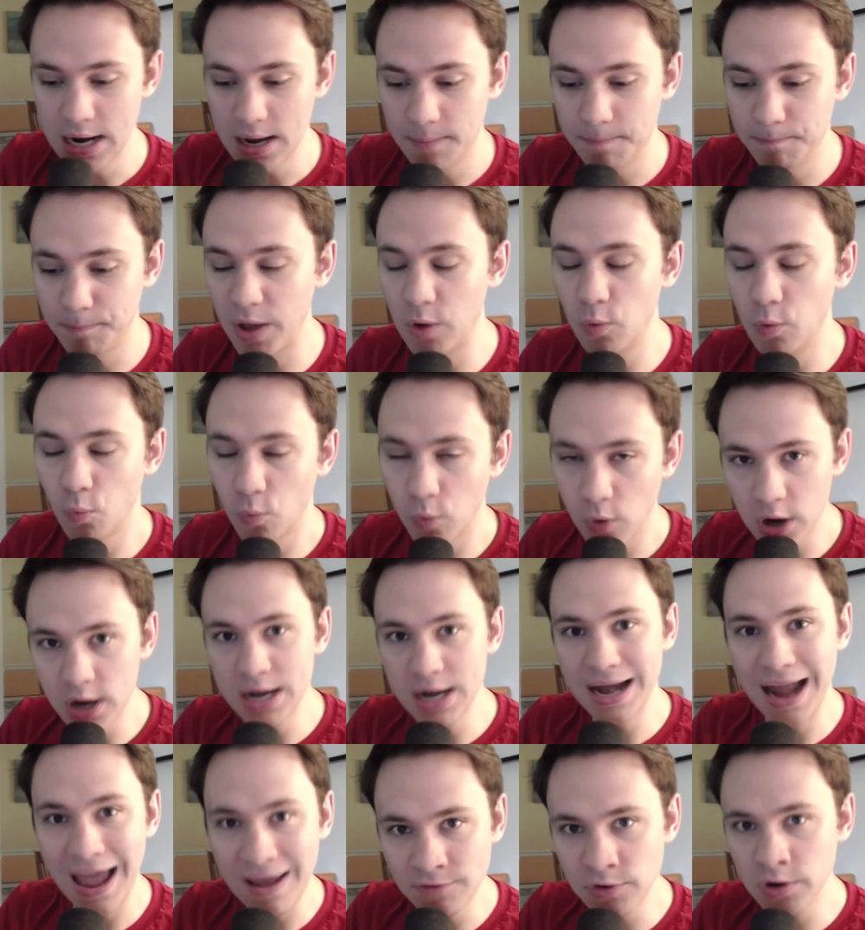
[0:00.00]
but we're
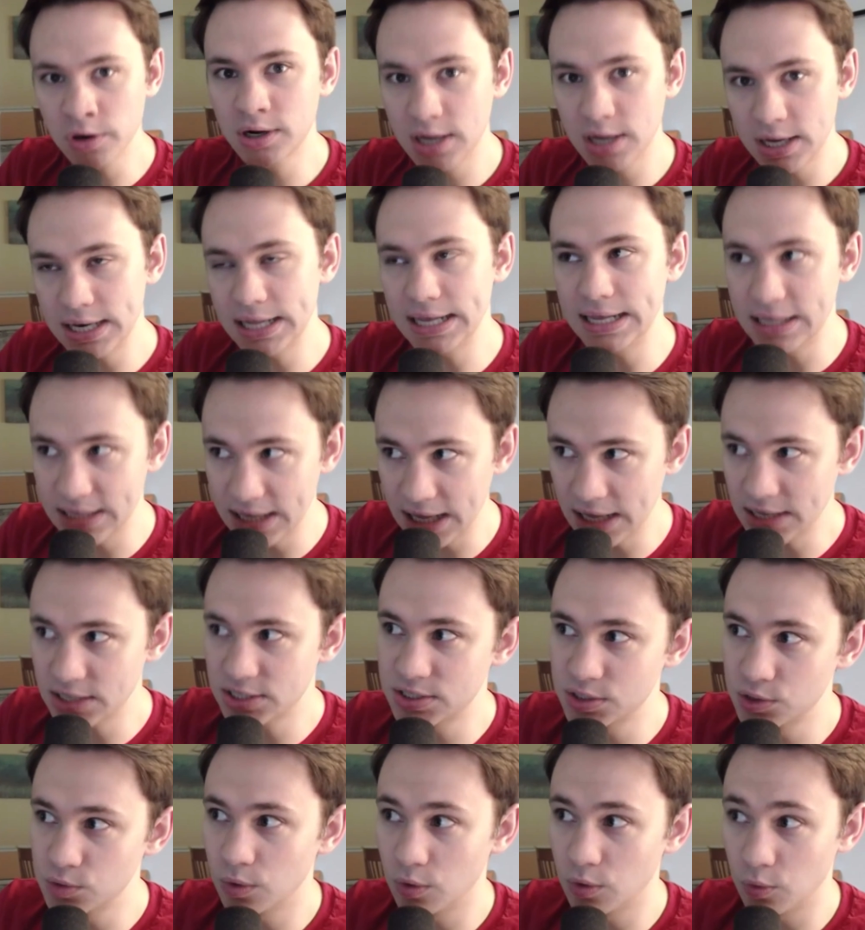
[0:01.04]
never going to get
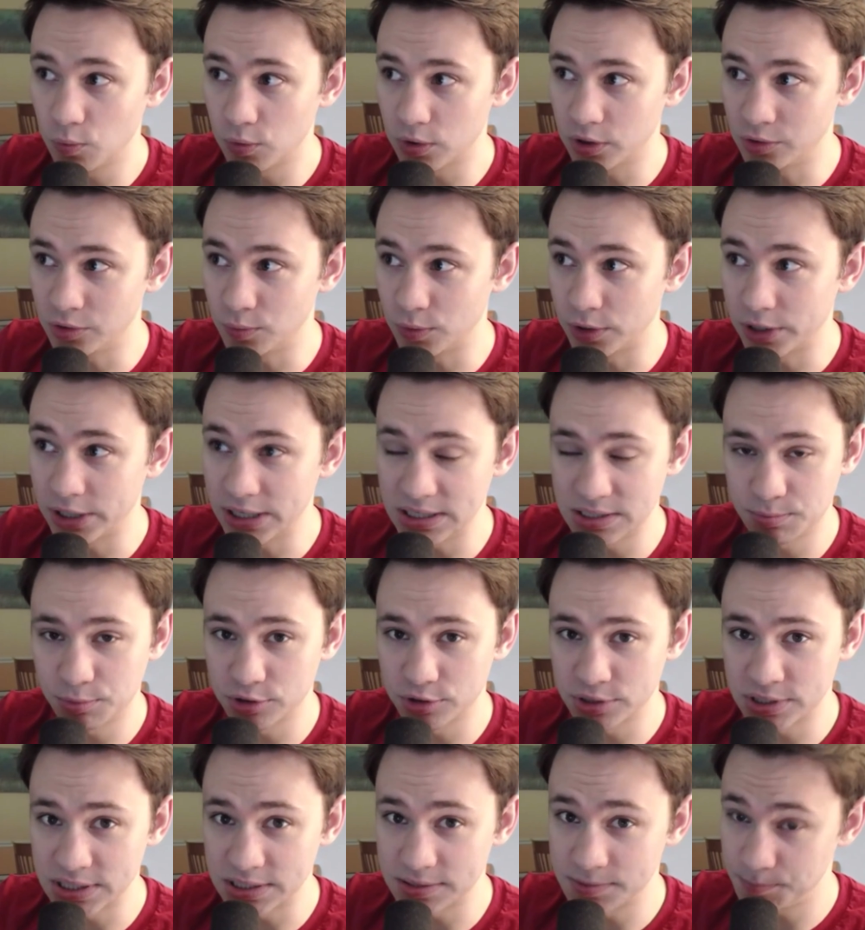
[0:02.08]
to a world where
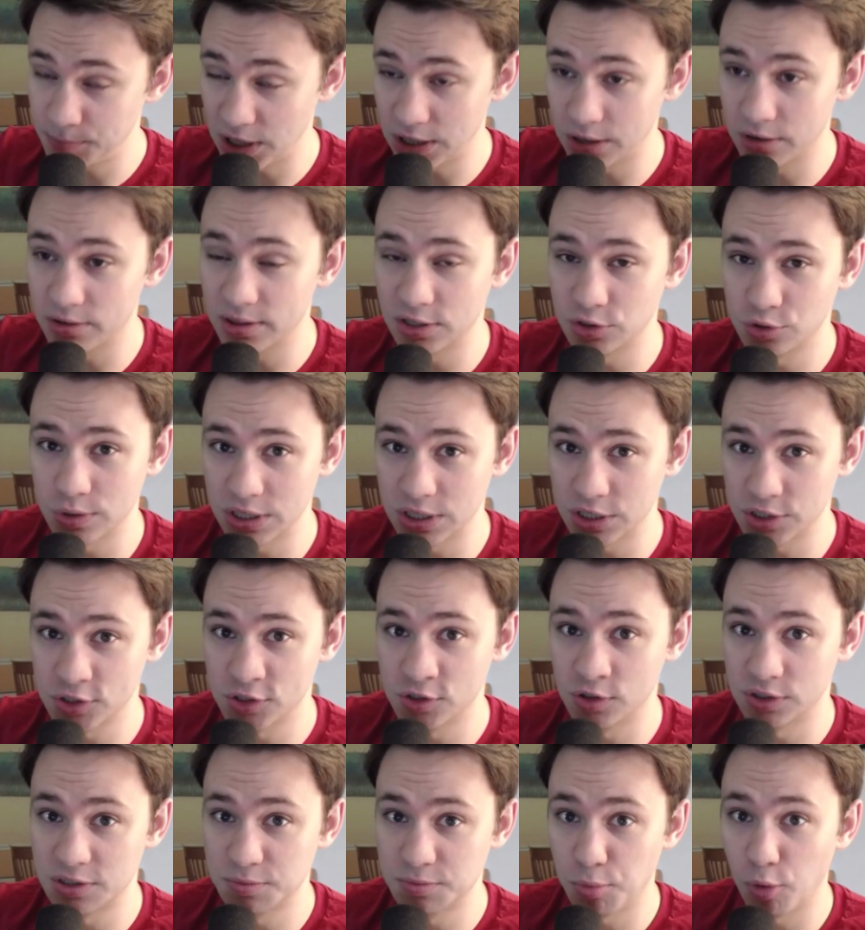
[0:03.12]
esports is bigger than
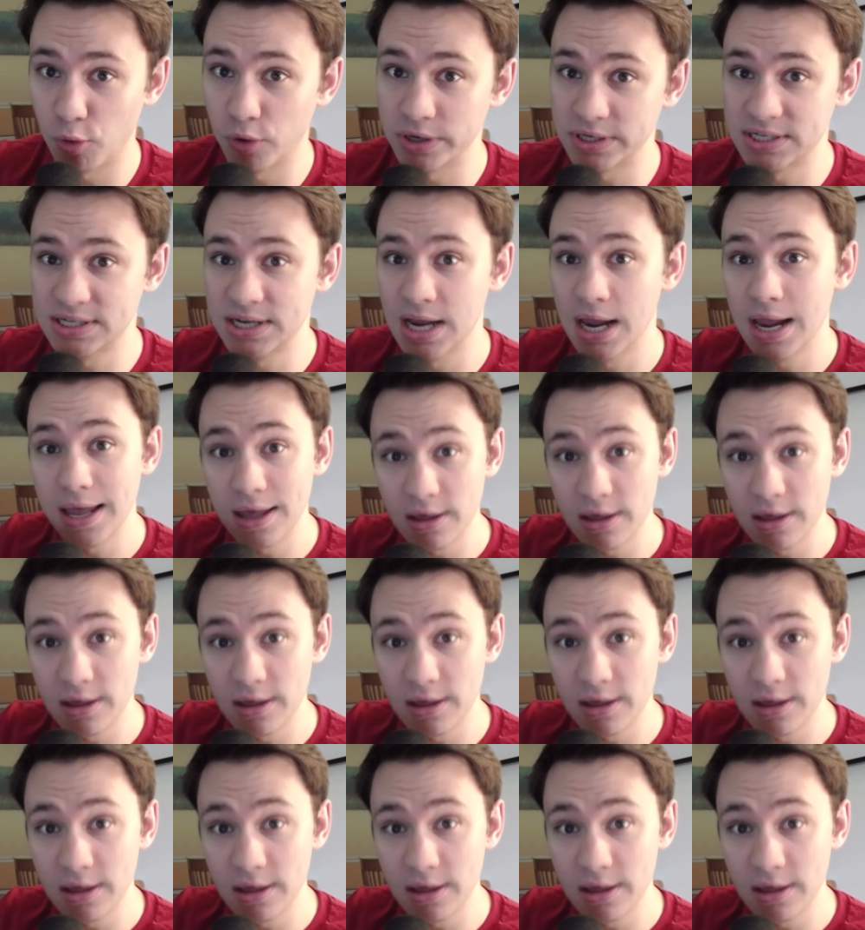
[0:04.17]
traditional sports